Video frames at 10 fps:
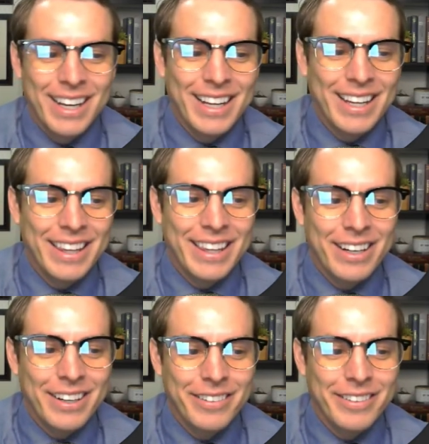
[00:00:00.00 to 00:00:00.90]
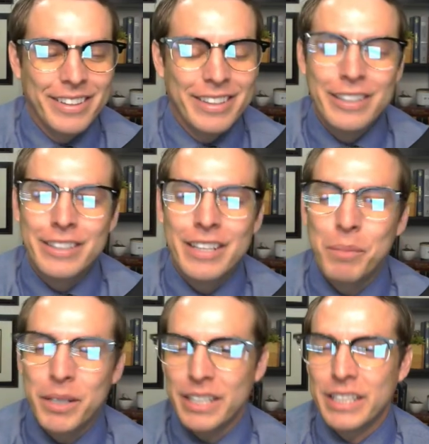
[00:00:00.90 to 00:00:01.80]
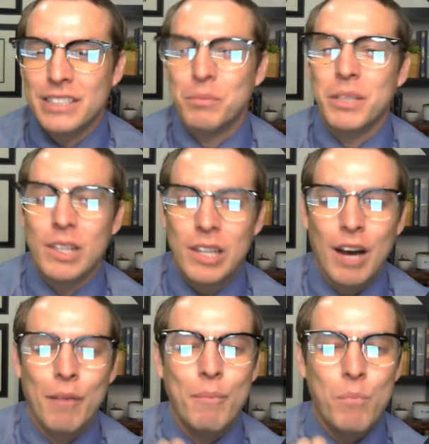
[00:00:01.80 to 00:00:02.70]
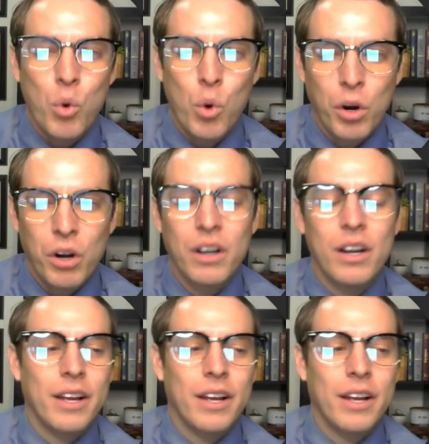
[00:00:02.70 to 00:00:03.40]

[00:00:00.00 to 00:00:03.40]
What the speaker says: There typically needs to be a lot more